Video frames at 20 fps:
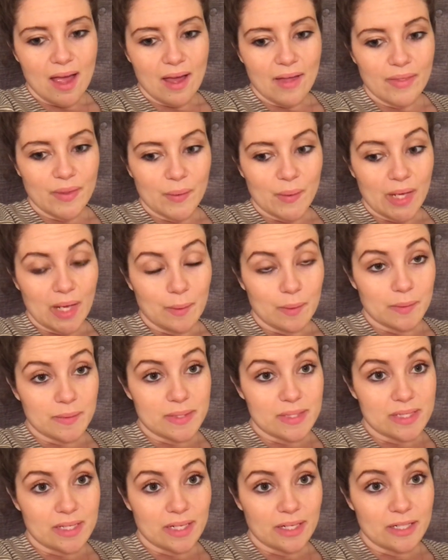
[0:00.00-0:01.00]
and then we came
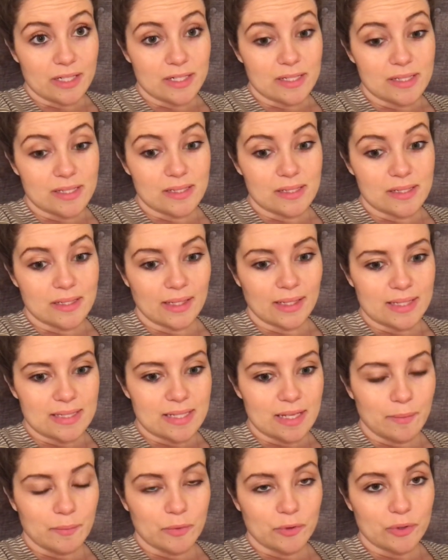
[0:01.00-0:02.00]
upstairs. Like I
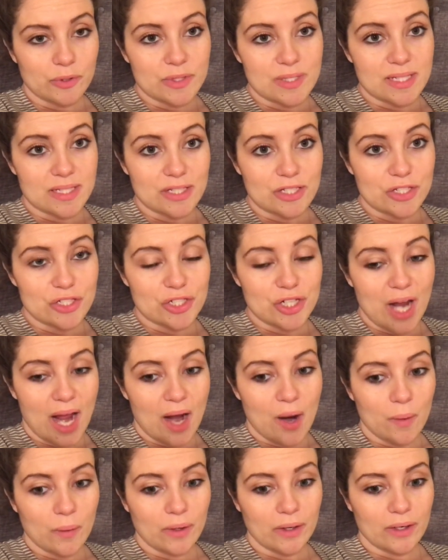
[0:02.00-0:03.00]
said, Monroe's in the
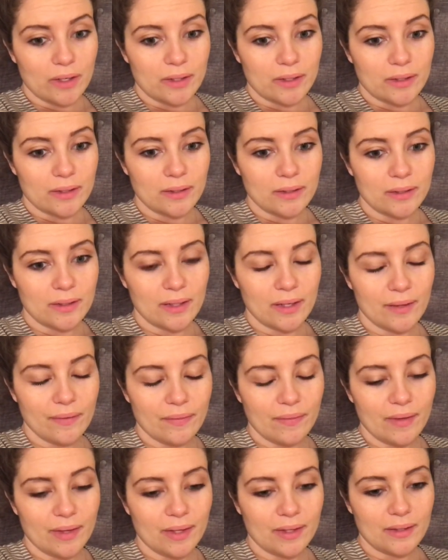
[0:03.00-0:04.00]
shower,
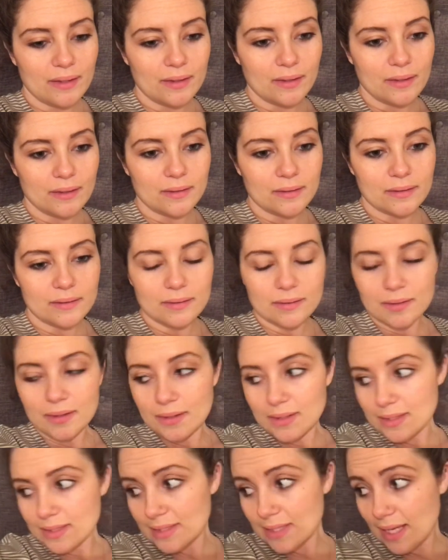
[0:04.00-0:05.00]
and then
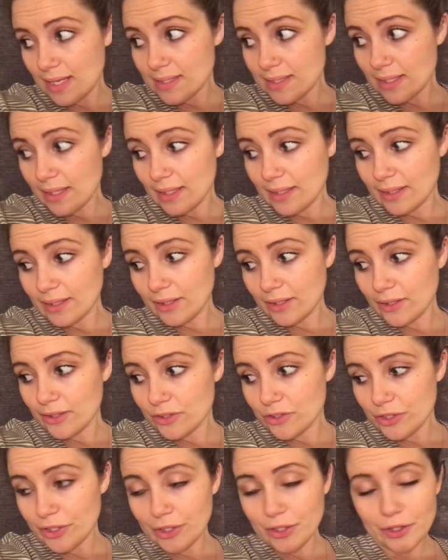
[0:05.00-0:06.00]
Zaya's laying here
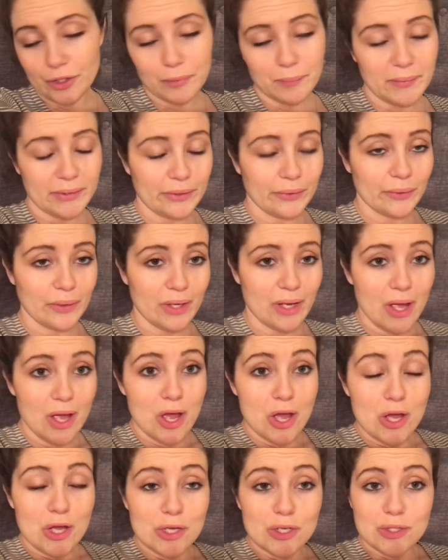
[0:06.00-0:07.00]
drinking her milk.
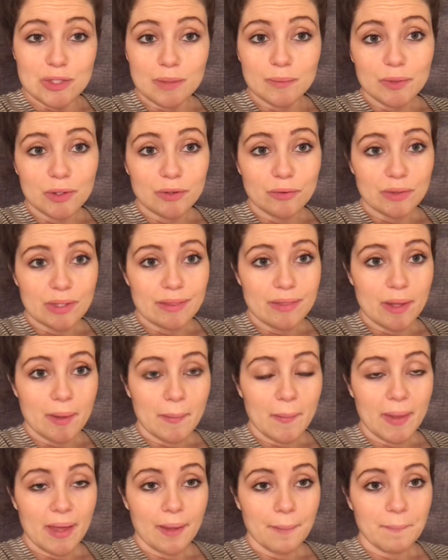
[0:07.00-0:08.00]
So I'm going to read
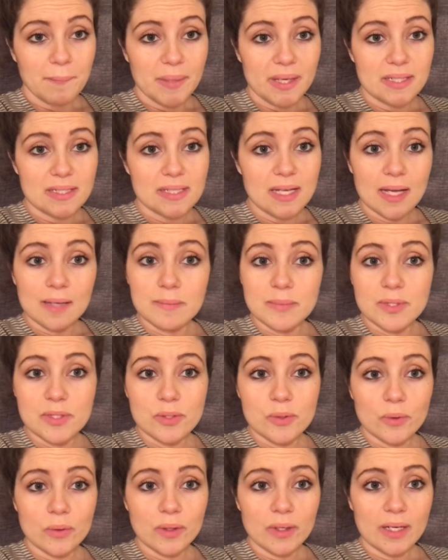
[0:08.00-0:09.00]
them a bedtime
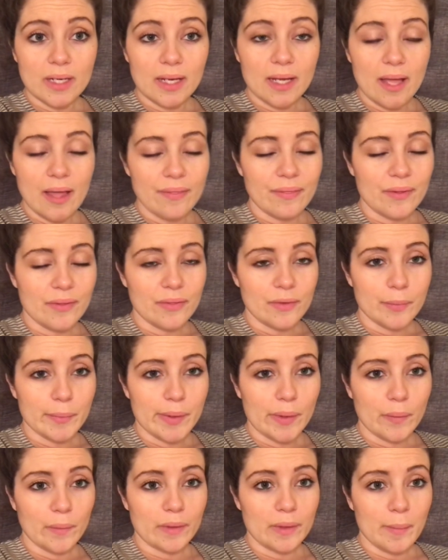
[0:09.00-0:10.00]
story, and then they'll be
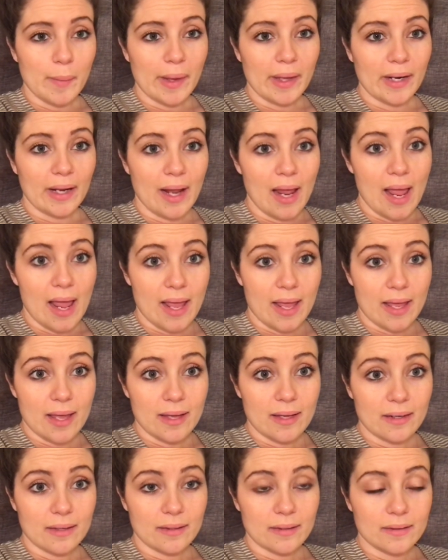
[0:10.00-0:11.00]
going to bed at
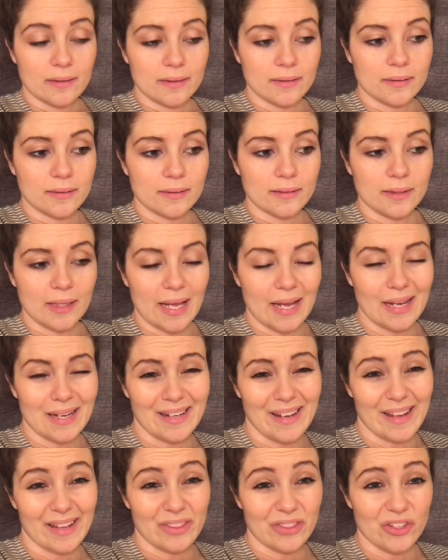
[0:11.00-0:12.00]
eight, eight,
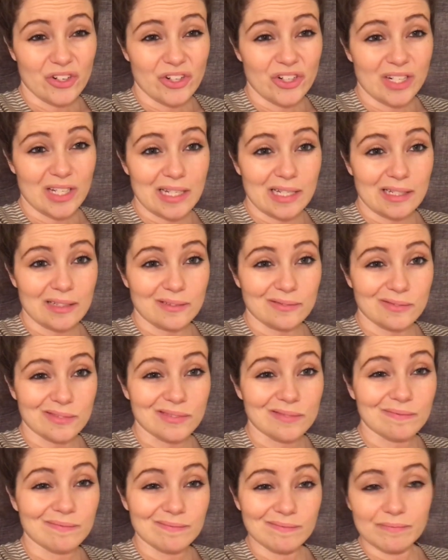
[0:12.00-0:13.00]
eight thirty.
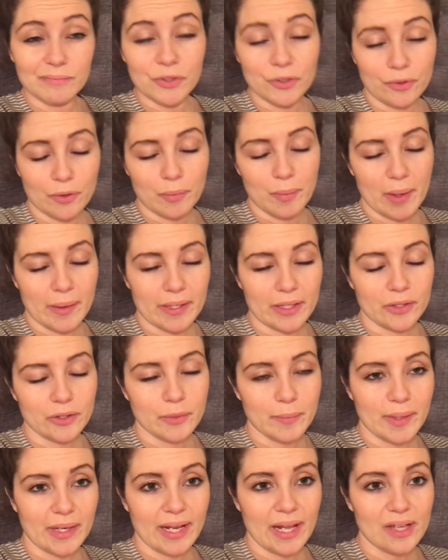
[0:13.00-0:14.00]
Well, Monroe will probably go to
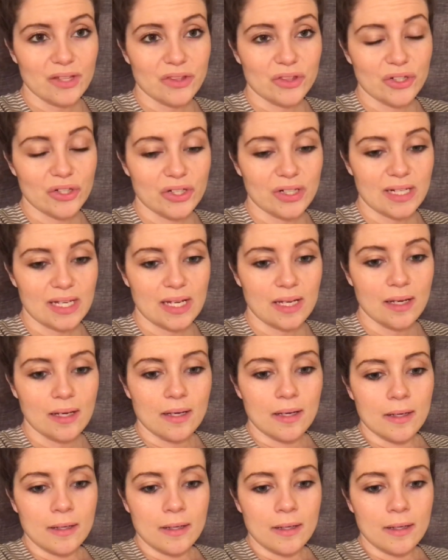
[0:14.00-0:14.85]
bed at eight thirty.